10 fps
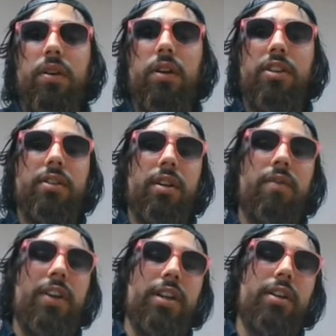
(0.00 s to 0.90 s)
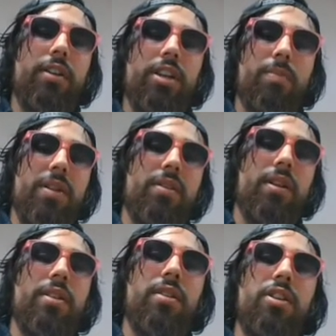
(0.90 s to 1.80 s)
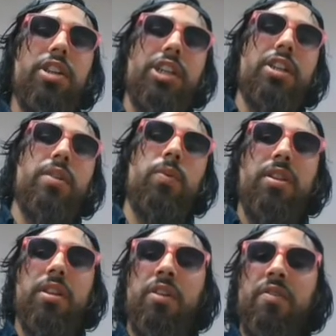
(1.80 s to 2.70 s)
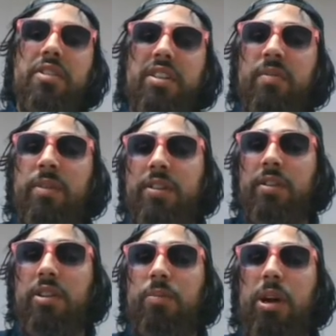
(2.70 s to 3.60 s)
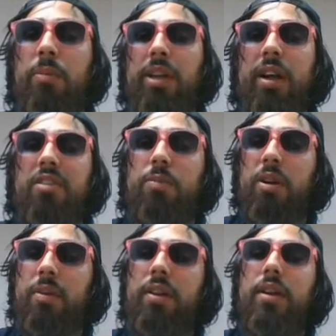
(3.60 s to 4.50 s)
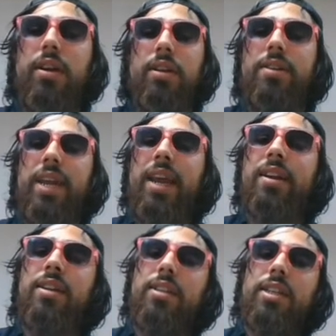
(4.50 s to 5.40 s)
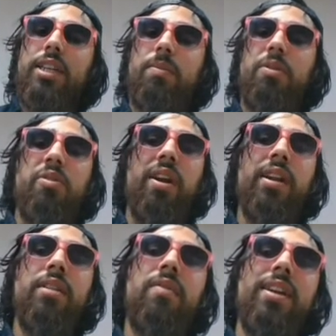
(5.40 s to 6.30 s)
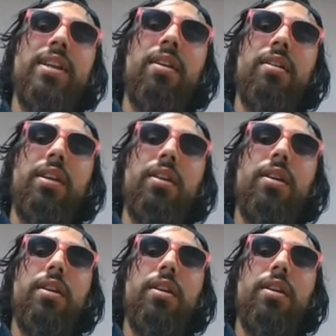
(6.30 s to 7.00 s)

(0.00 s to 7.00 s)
check this out. Vitality Compass. In association with the University of Minnesota Public Health Department, Dan and his team created the Vitality